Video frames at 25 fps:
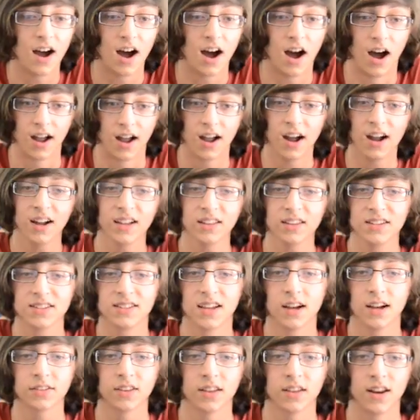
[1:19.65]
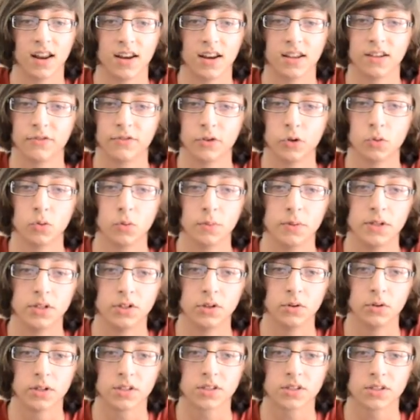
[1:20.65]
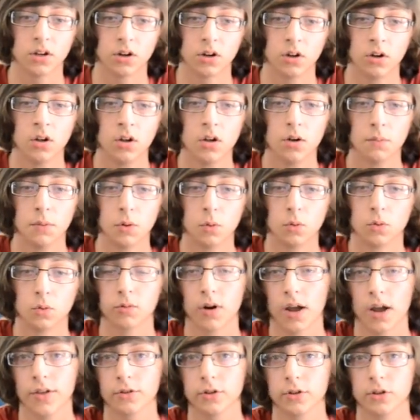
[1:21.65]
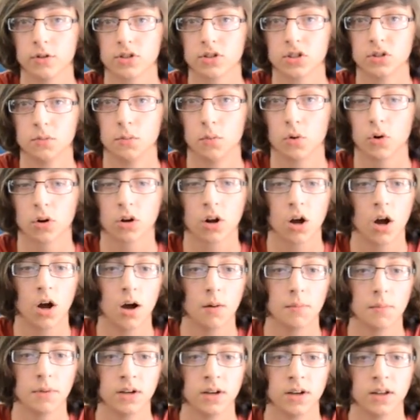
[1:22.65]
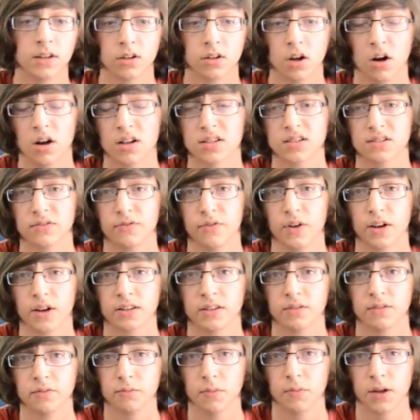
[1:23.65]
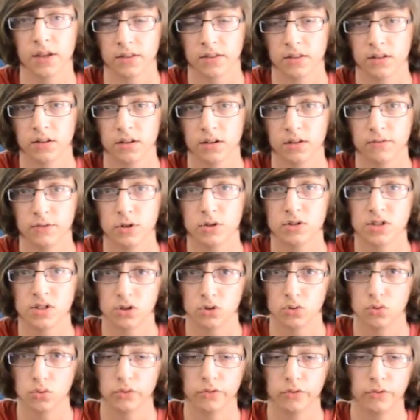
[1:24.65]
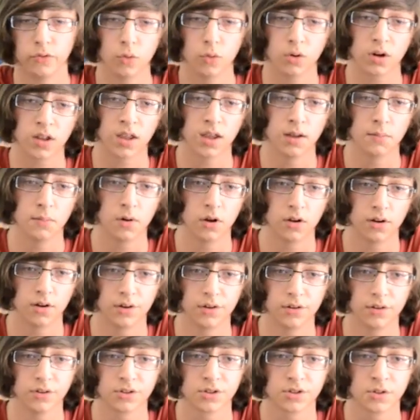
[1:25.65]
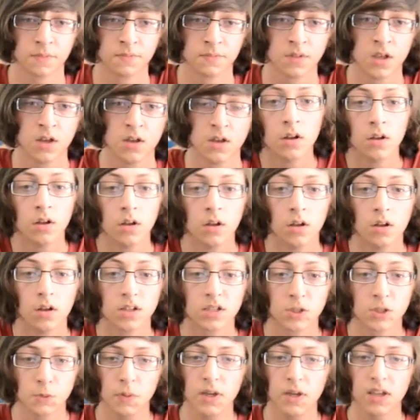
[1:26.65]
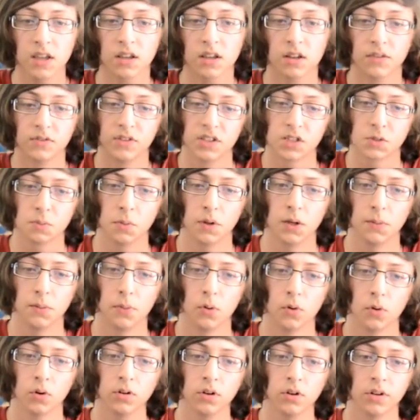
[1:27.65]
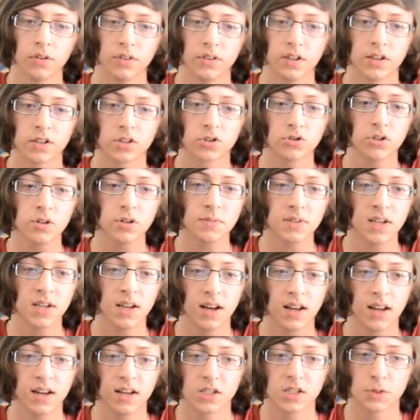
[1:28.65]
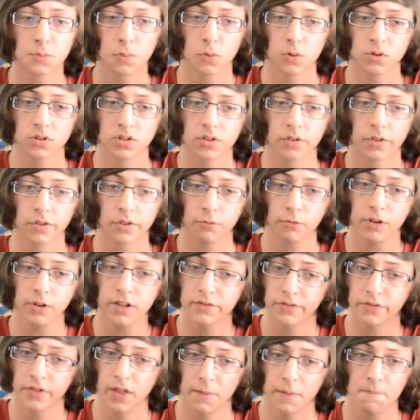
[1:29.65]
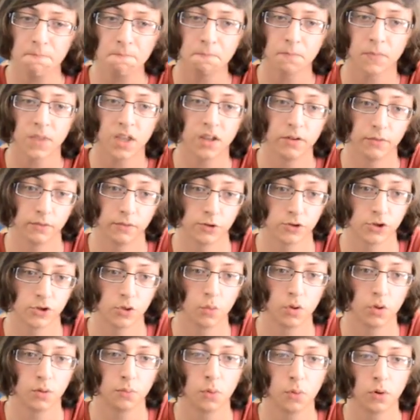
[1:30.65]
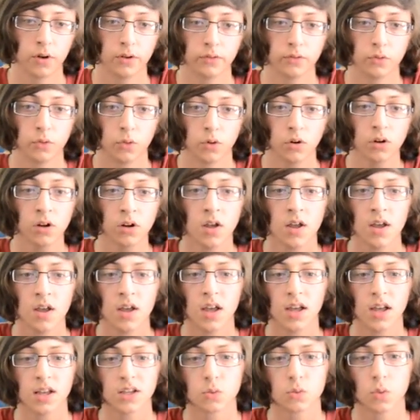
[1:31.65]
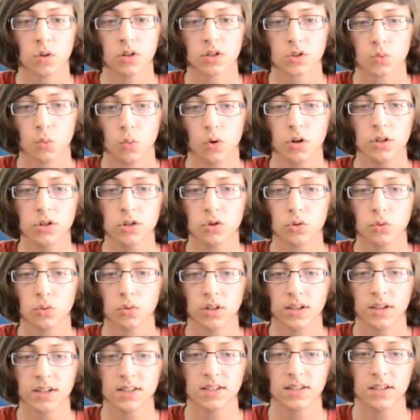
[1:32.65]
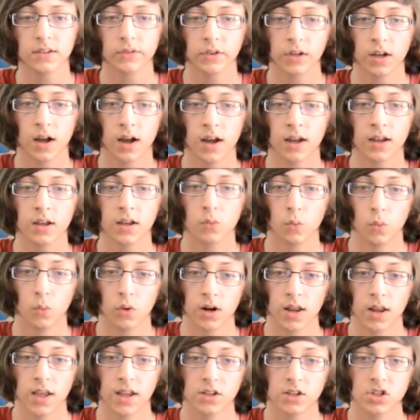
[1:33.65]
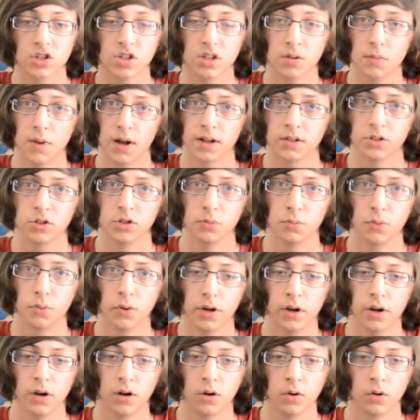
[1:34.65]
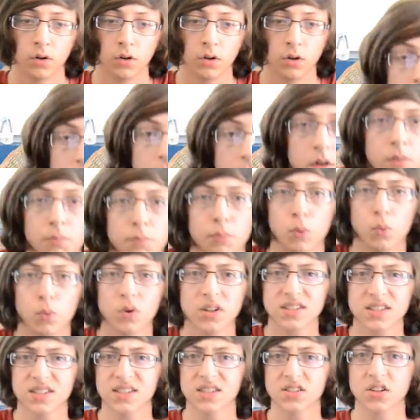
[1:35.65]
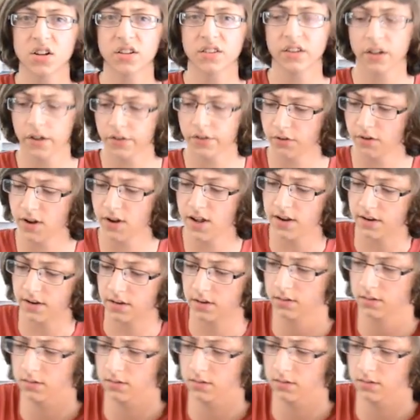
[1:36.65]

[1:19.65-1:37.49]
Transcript: I highly doubt that any of you will be doing so, but will rather use the more common and cost-effective method of using dual four K monitors. Speaking of DisplayPort, the Xtreme ten eighty sports three of them in version one point four, as well as one dual-link D V I and one H D M I two point oh. But what's this on the other end?